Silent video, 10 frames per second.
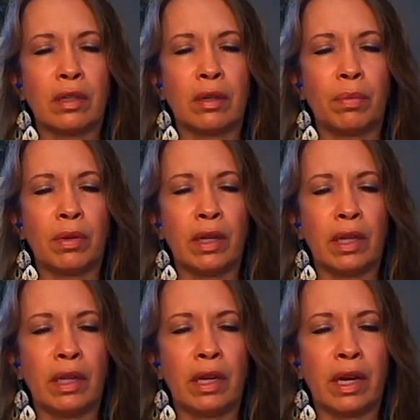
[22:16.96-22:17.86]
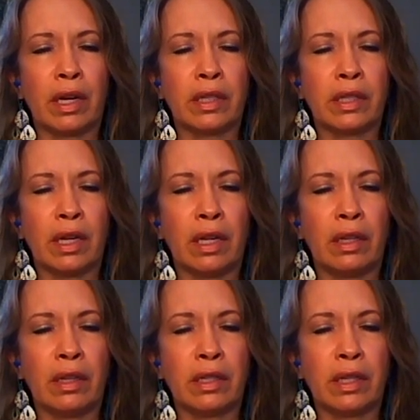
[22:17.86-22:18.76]
completely
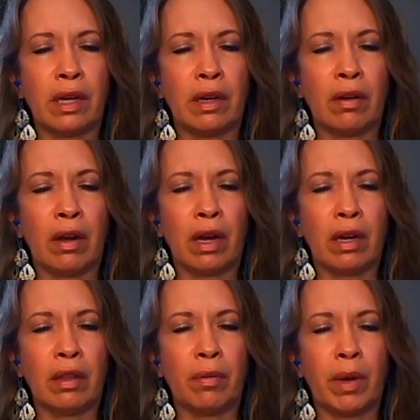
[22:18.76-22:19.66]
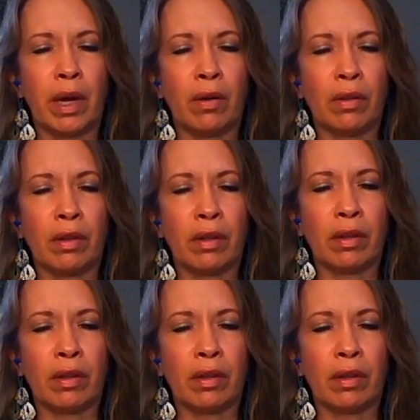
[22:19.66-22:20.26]
exhaling this air out of the mouth.